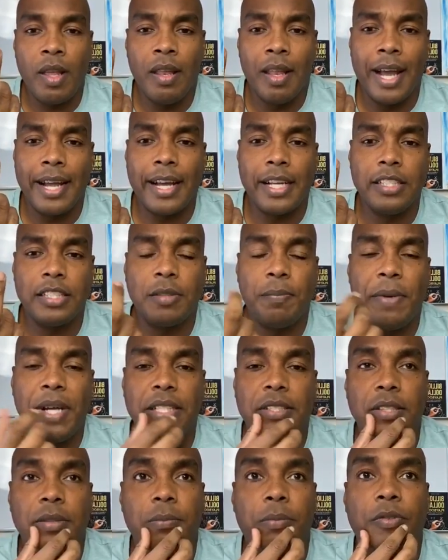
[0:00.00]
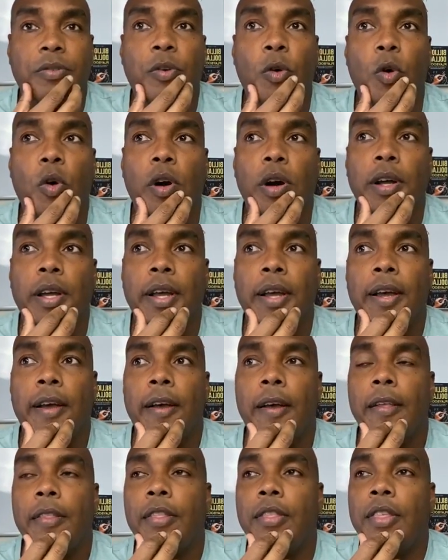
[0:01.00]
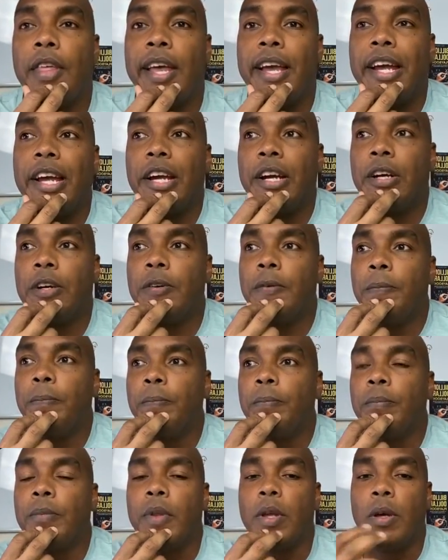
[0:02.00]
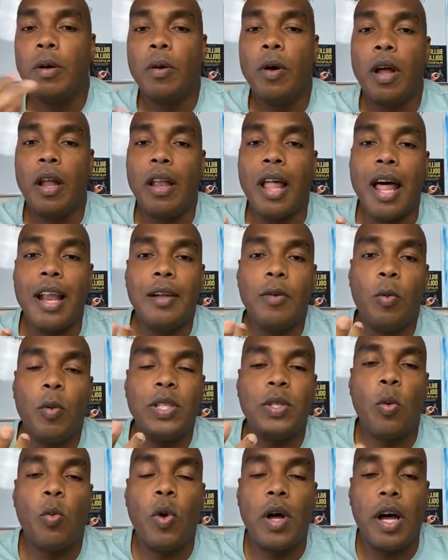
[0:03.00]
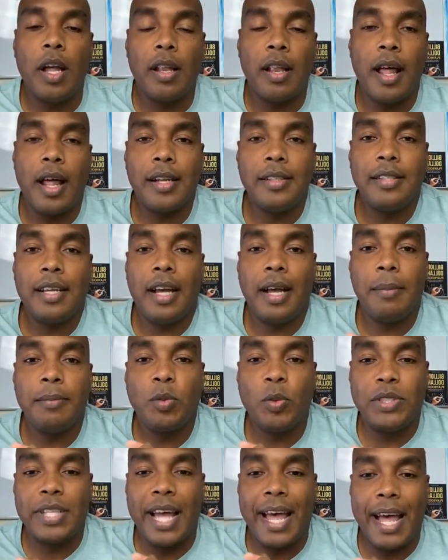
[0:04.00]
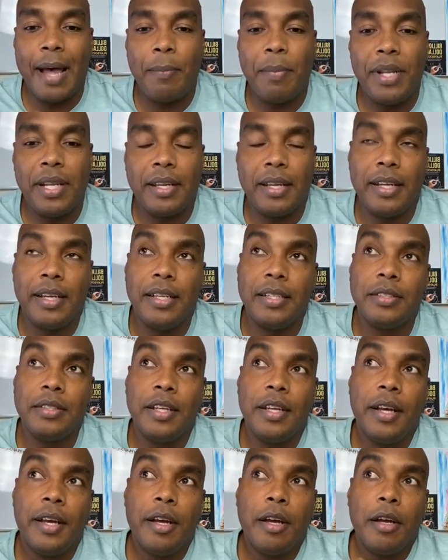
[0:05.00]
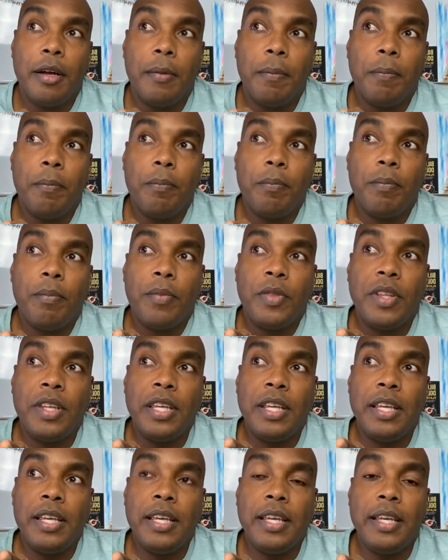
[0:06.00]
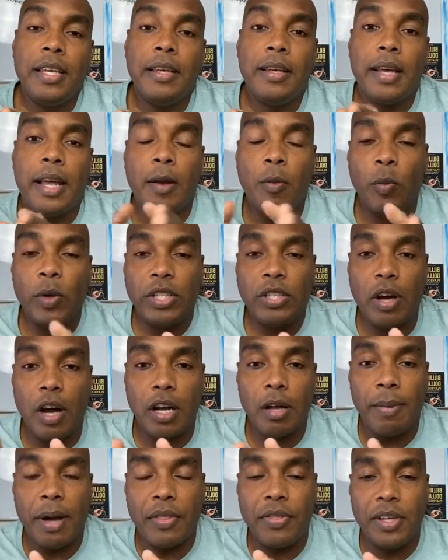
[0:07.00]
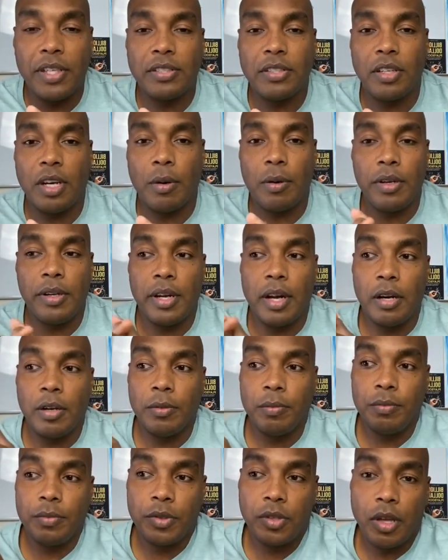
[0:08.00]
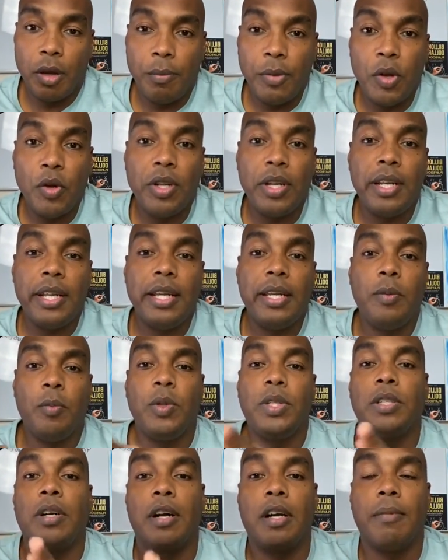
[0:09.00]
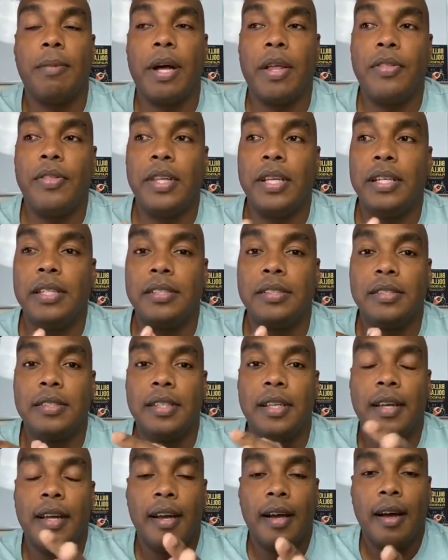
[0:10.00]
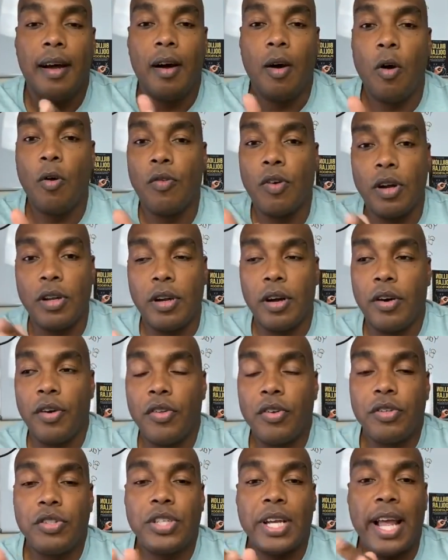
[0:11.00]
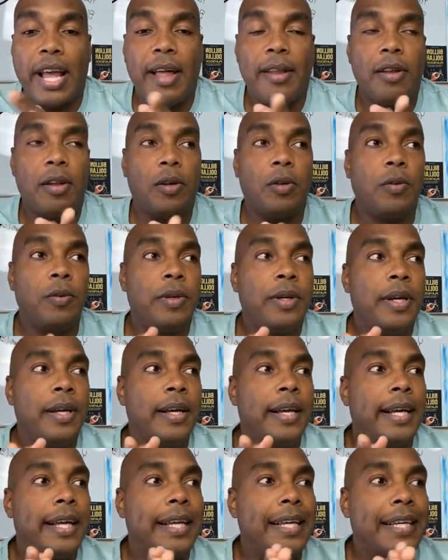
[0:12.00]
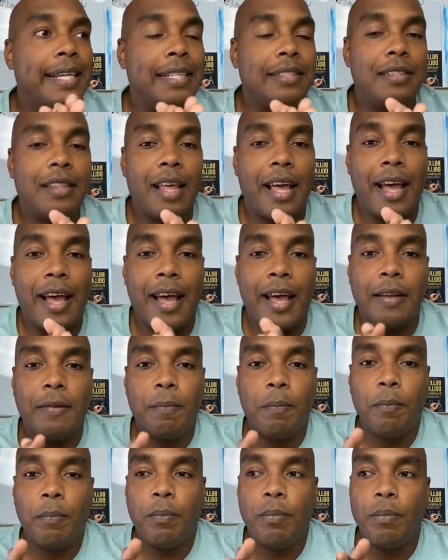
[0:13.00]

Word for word: like I just mentioned before, there a lot of a lot of times what's happening is the and we talk about this in our in our community. We talk about this over on our other channel. Is that